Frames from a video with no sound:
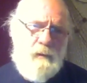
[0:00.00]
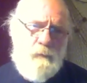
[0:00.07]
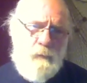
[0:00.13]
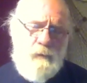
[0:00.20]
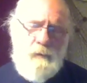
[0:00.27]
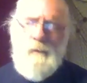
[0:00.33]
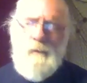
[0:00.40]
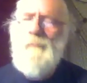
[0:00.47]
We
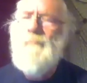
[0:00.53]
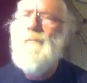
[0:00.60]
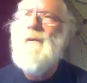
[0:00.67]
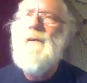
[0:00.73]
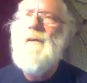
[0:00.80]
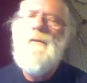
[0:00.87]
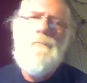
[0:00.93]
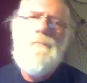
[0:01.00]
could have
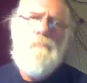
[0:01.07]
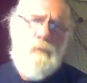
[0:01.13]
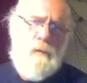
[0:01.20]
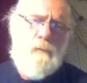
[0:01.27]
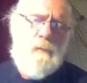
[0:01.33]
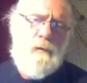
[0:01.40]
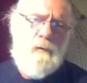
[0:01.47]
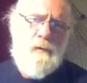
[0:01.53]
written a book
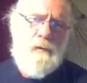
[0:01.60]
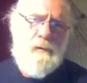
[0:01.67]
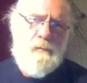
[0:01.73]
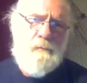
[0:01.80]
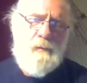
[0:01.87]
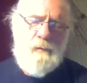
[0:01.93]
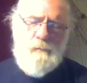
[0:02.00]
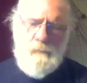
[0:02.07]
about this,
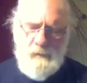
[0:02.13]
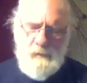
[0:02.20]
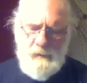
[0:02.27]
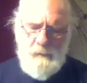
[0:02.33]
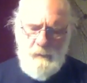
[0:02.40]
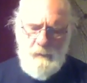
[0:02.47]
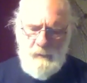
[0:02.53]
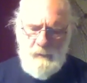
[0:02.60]
but really
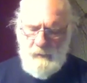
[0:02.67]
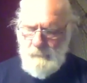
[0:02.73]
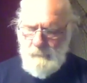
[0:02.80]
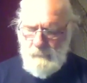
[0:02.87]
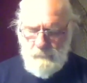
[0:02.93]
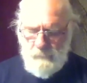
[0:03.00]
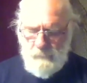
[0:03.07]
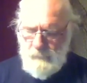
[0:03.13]
it
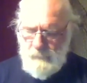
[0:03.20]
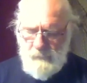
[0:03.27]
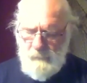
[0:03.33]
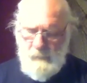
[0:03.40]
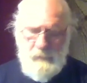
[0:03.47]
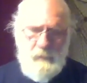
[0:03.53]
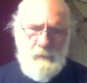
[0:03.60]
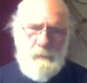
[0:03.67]
would have
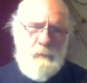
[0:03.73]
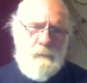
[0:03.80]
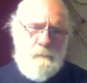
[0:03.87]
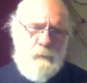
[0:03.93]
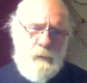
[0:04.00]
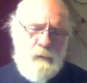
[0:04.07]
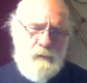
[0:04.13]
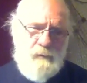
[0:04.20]
been just
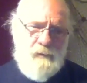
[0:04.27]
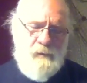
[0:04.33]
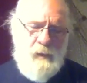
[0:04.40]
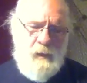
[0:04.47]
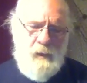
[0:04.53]
pointless.